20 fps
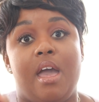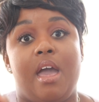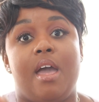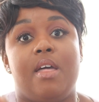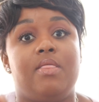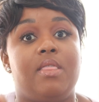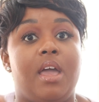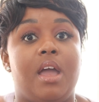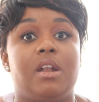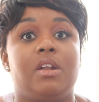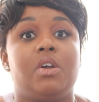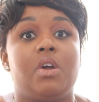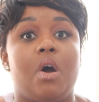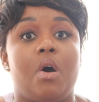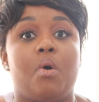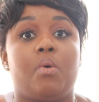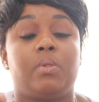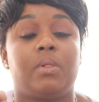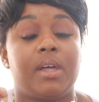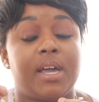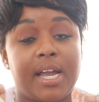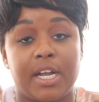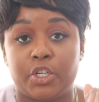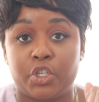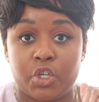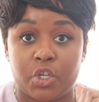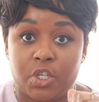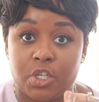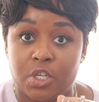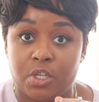and then go look
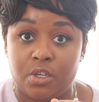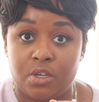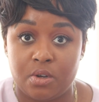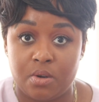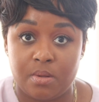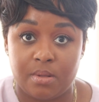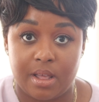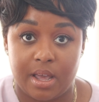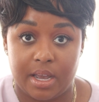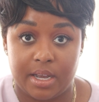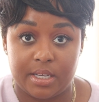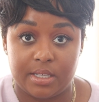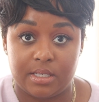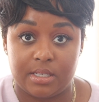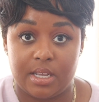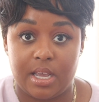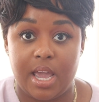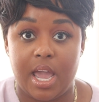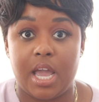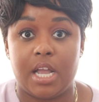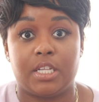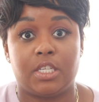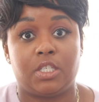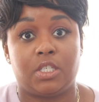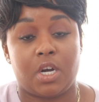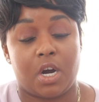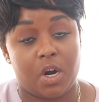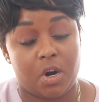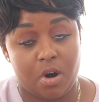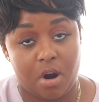at your to-do list and
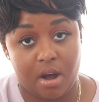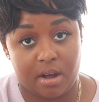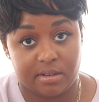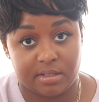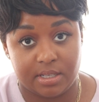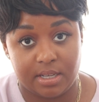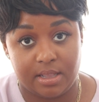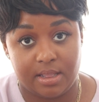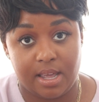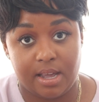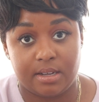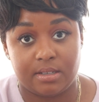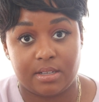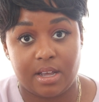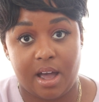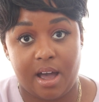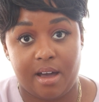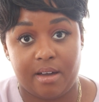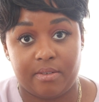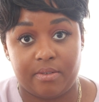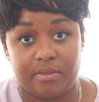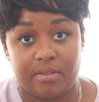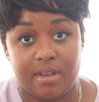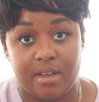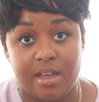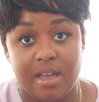start crossing things off.